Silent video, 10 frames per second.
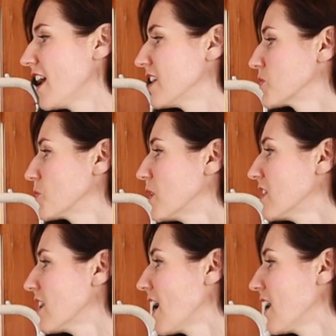as
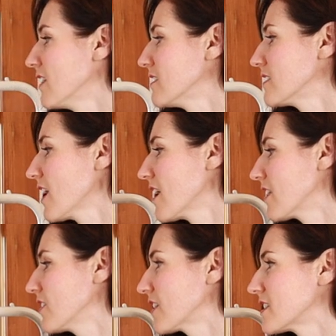well as, yeah,
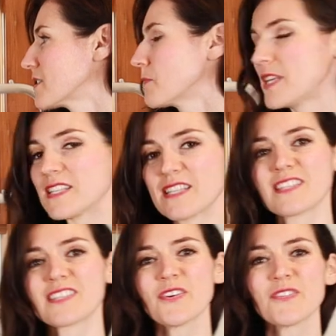look at some pieces.
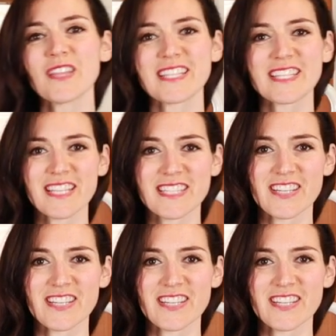So let's get